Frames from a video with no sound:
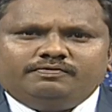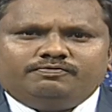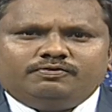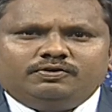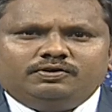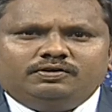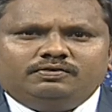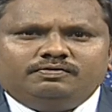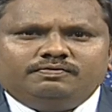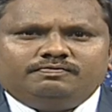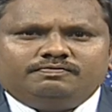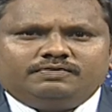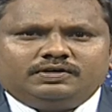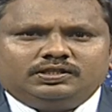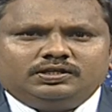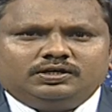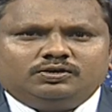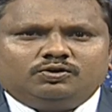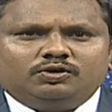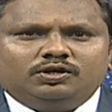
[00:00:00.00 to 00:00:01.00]
food for
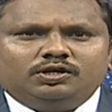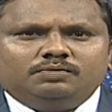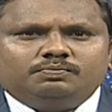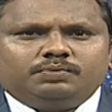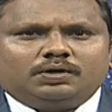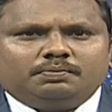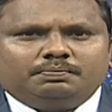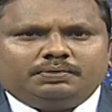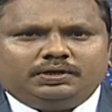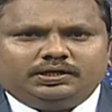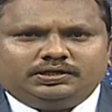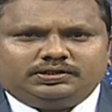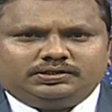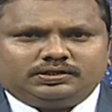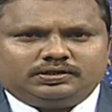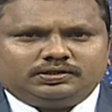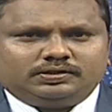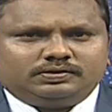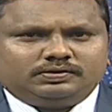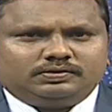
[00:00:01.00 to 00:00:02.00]
the growing
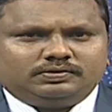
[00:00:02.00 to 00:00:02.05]
population.